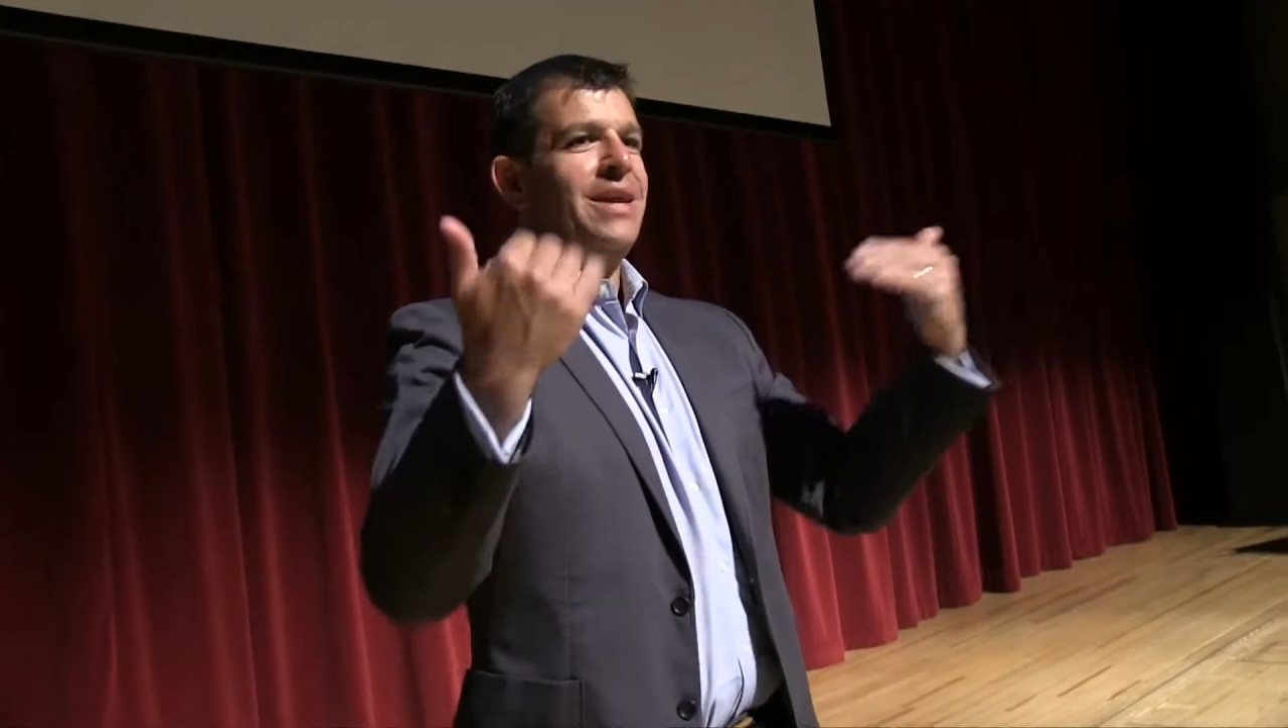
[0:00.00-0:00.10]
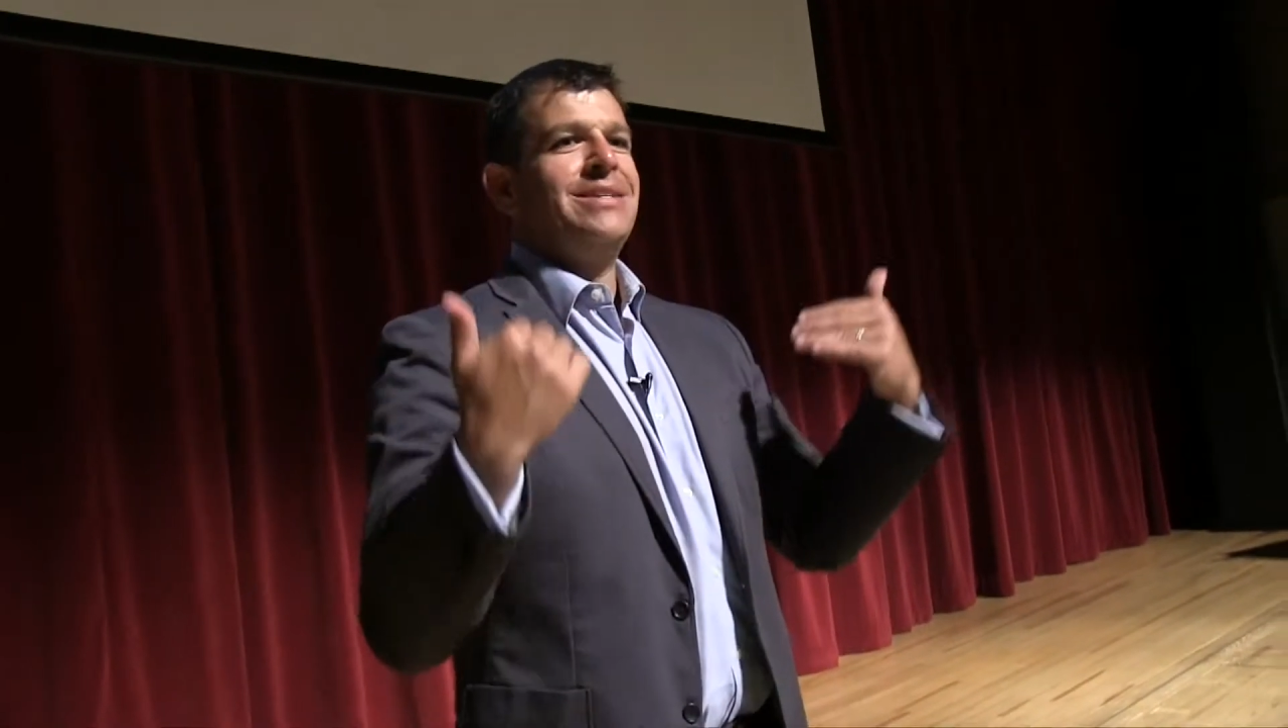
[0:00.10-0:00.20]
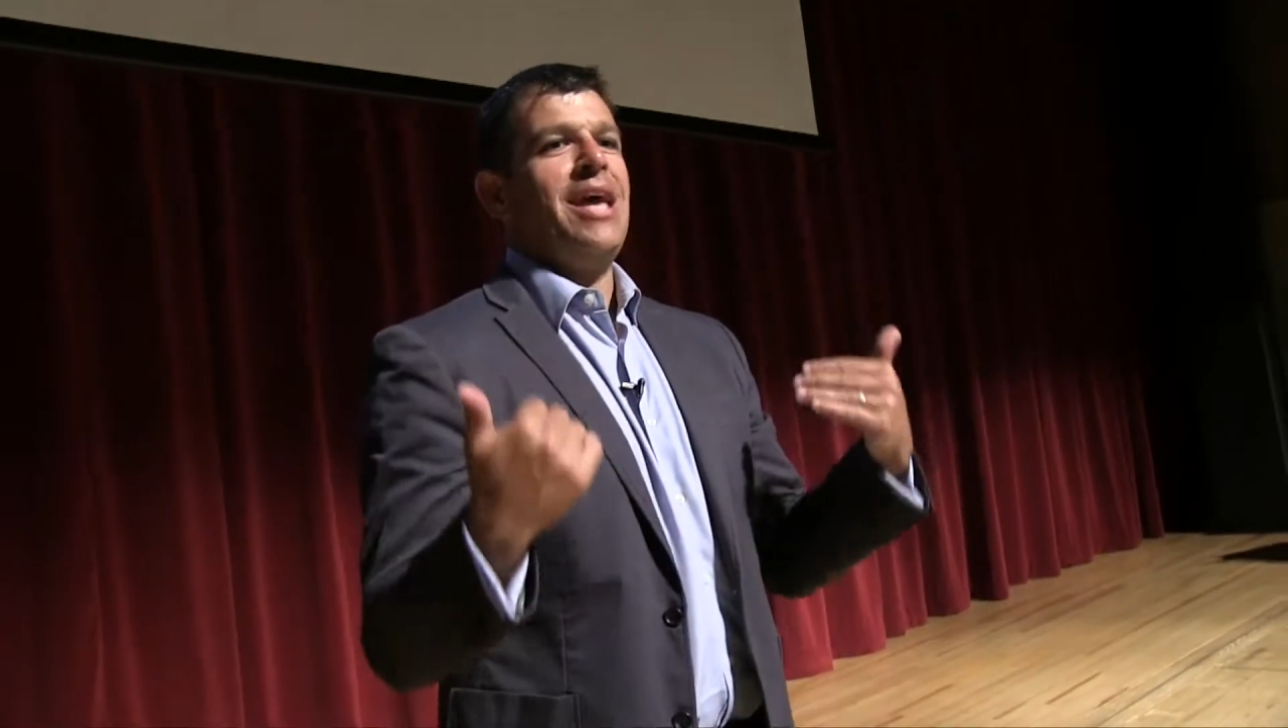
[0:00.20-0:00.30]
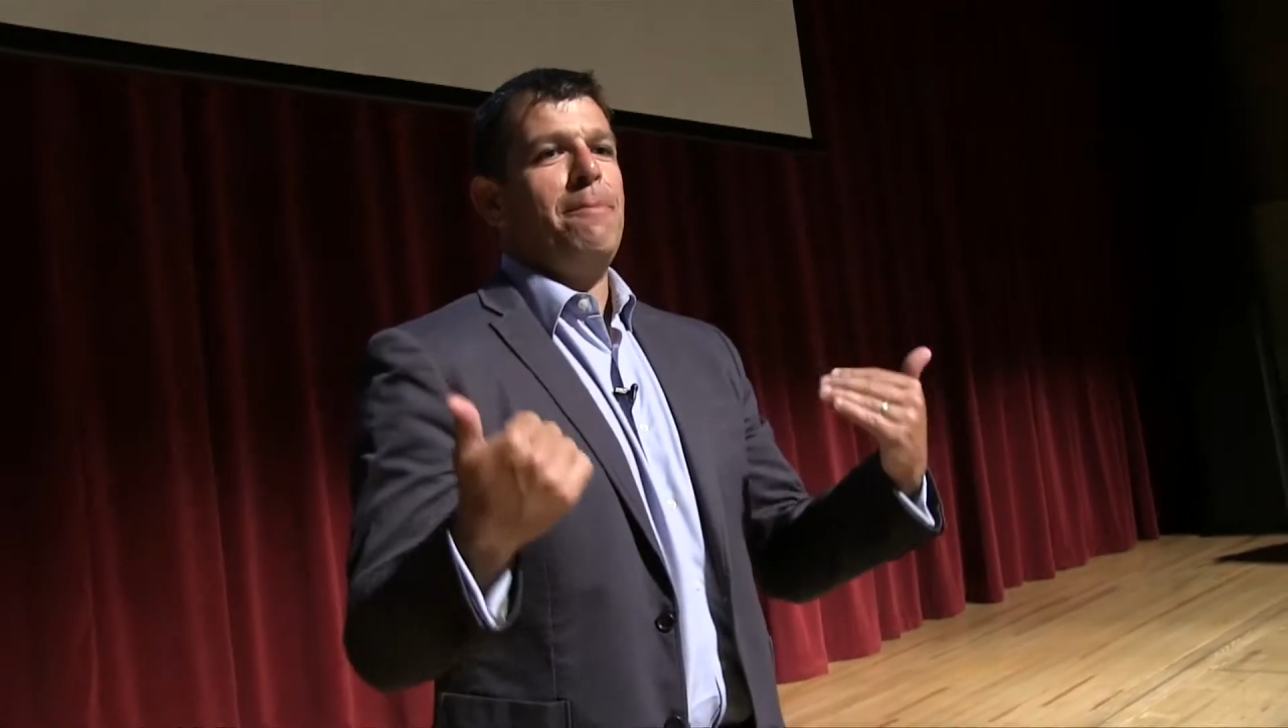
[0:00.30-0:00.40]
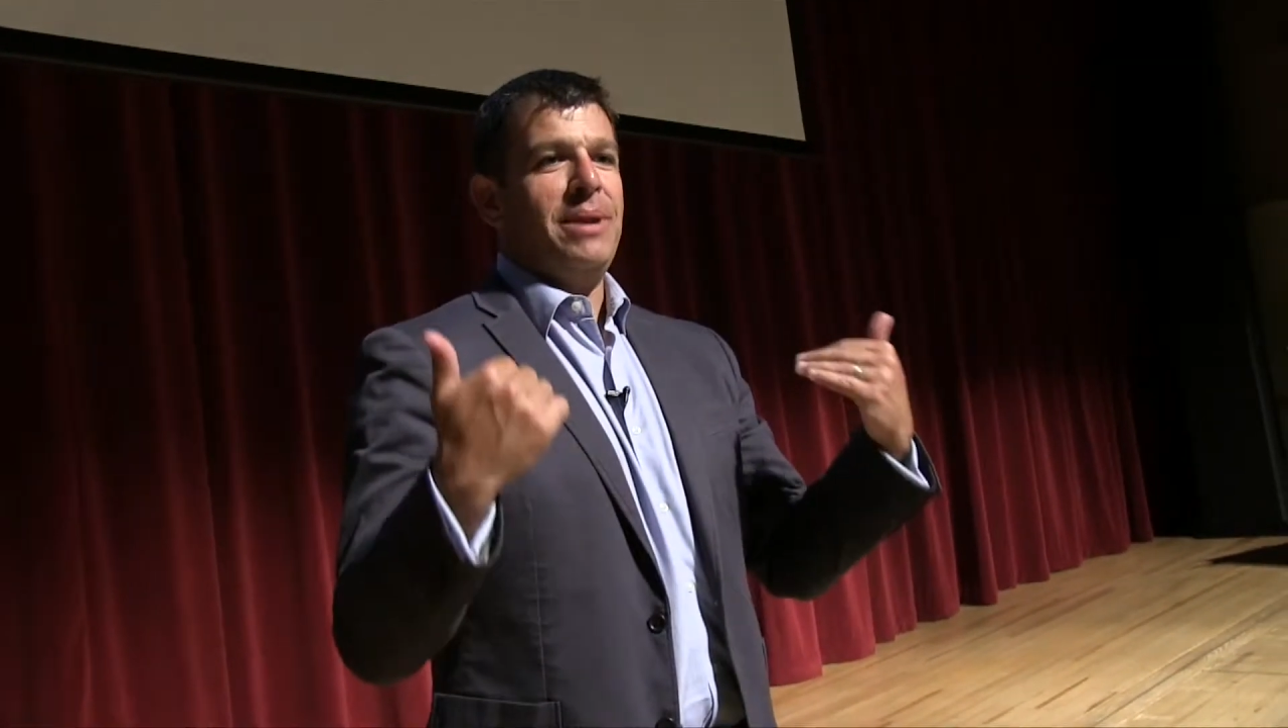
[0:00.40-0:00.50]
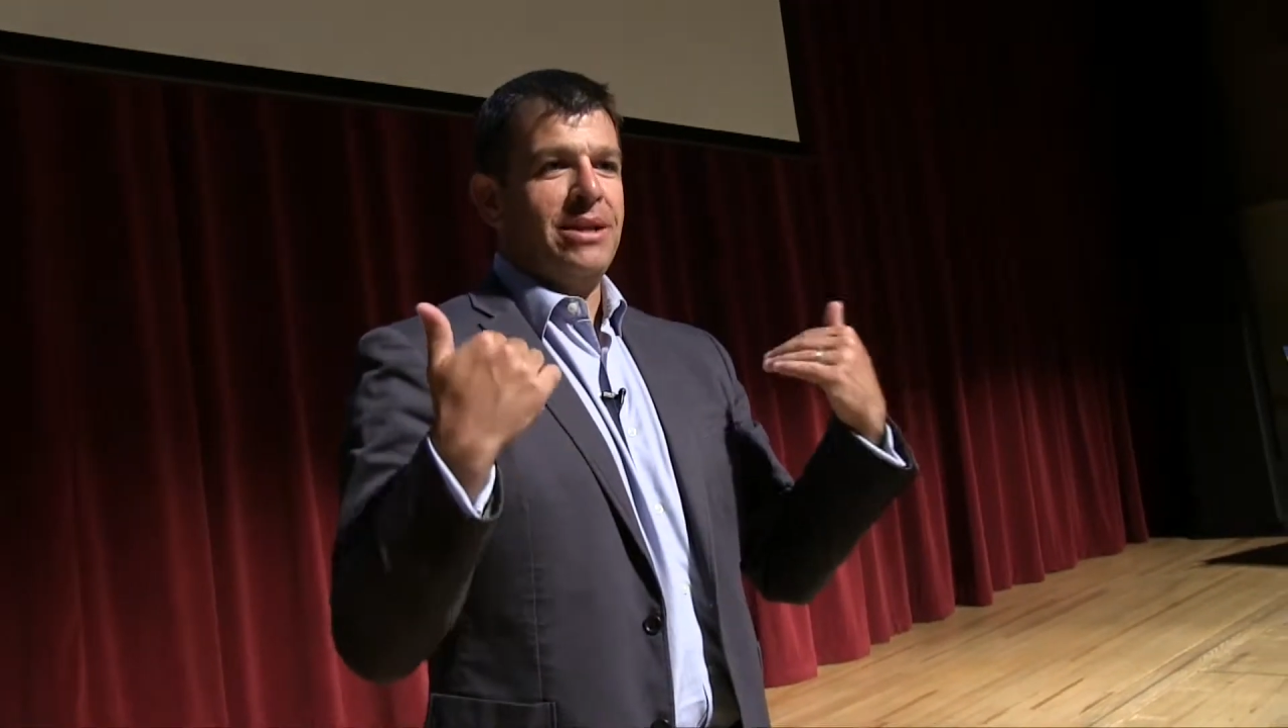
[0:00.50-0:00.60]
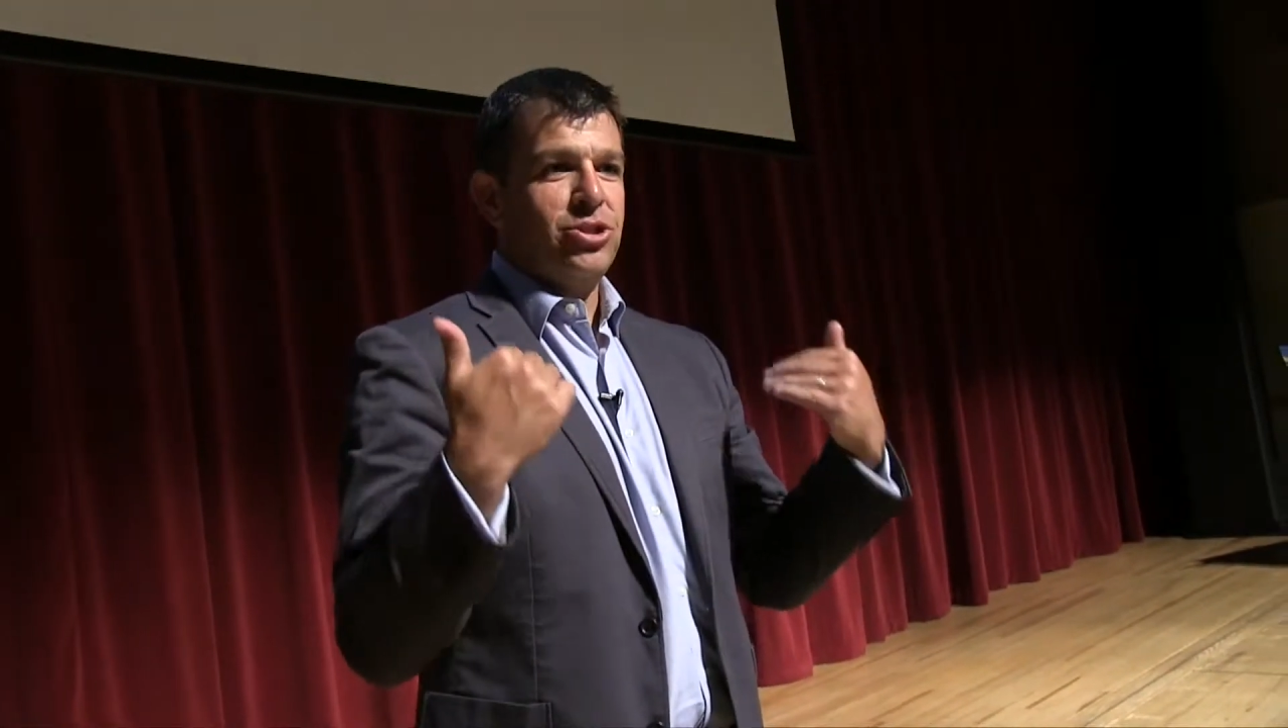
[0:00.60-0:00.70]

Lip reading: is happening